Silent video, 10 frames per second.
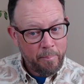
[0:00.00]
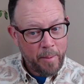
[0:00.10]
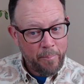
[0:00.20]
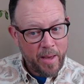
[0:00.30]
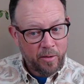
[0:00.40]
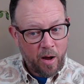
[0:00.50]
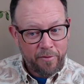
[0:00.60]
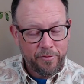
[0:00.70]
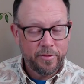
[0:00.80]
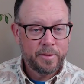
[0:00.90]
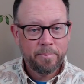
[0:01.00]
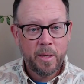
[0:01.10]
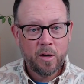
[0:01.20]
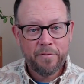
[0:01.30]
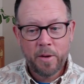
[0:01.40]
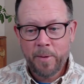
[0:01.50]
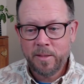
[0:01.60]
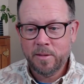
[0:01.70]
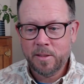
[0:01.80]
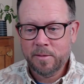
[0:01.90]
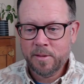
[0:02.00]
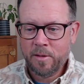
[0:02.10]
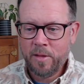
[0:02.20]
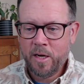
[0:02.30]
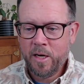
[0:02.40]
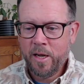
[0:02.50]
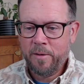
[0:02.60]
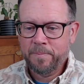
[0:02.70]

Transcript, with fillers: mailed off, mailed off their buttons. So there you go.